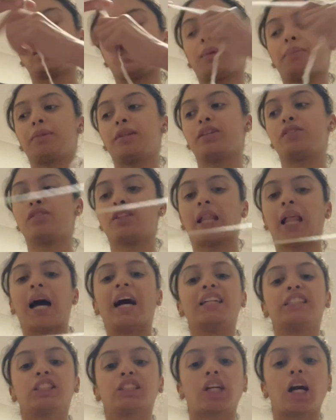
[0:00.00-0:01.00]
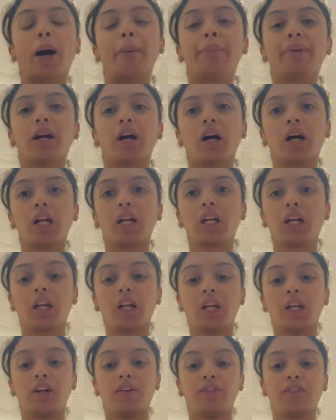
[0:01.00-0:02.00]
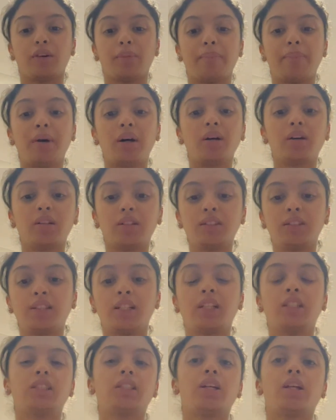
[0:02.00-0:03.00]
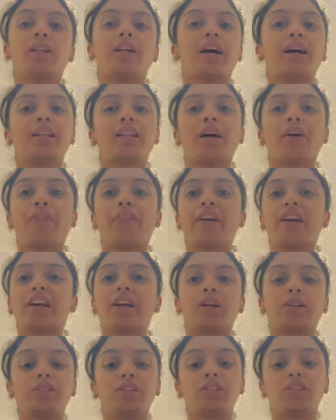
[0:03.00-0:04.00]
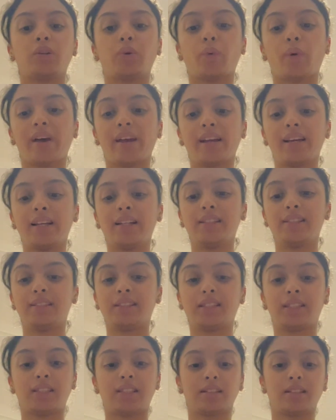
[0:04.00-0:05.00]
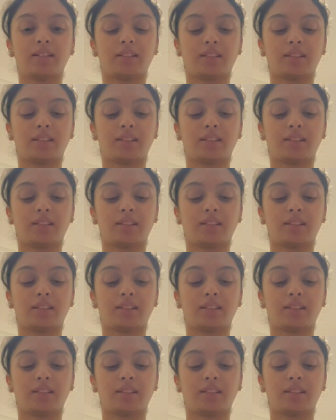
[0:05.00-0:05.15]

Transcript: up this last scrap yarn for bows so that nothing goes to waste.